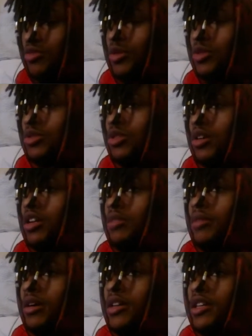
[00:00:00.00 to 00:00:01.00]
we were talking
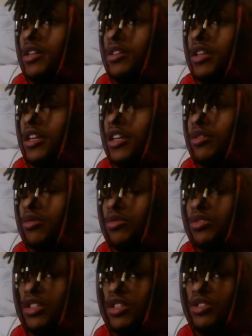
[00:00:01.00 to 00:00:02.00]
about like
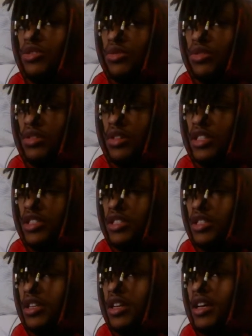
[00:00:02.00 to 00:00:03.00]
heterosexual and all that shit,